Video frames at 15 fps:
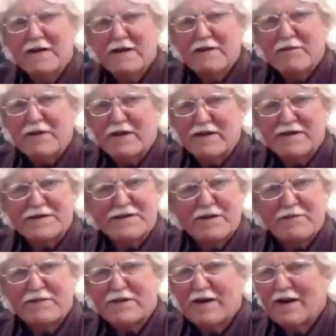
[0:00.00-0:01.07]
because
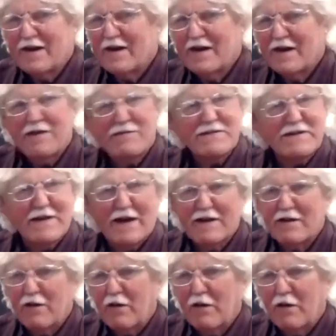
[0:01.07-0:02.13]
sometimes not
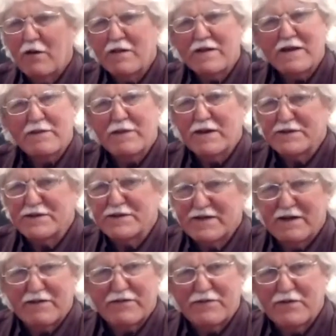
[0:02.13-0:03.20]
all emails
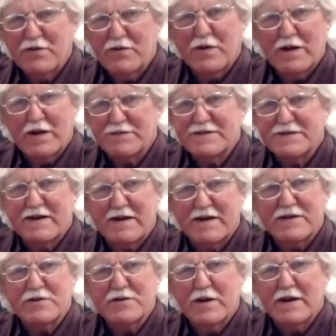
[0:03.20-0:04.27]
get through when I'm sending
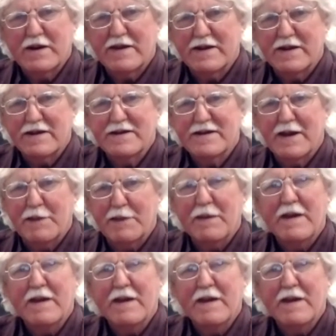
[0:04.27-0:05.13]
20 at a time.